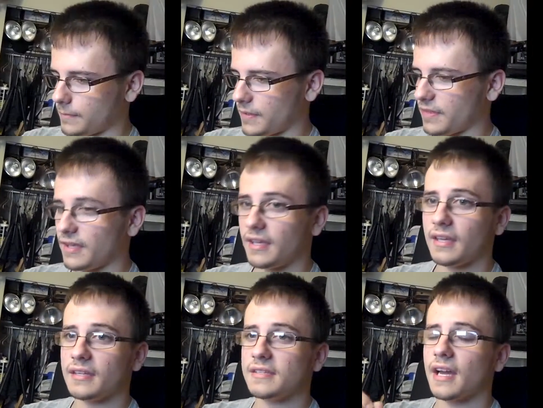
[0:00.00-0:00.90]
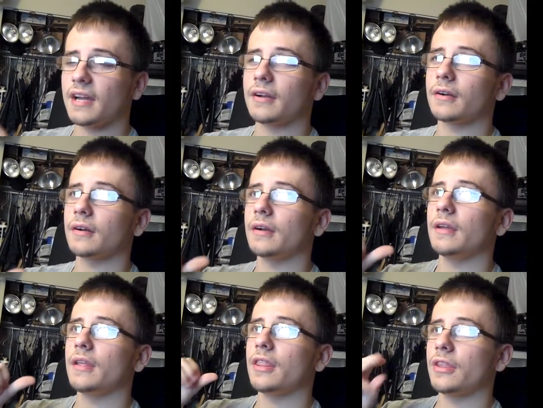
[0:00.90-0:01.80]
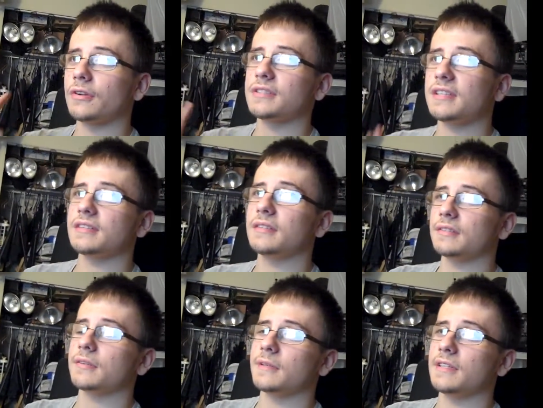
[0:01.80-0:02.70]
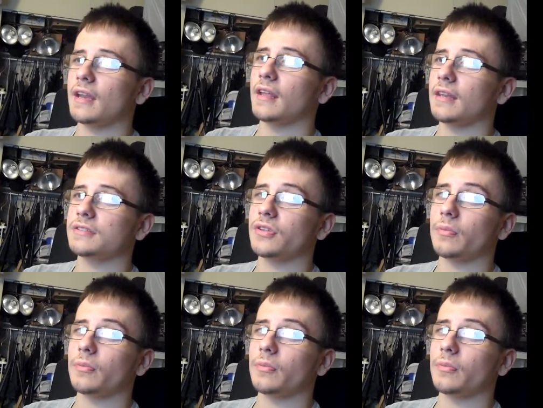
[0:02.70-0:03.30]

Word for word: but the entire third season is going to be dedicated to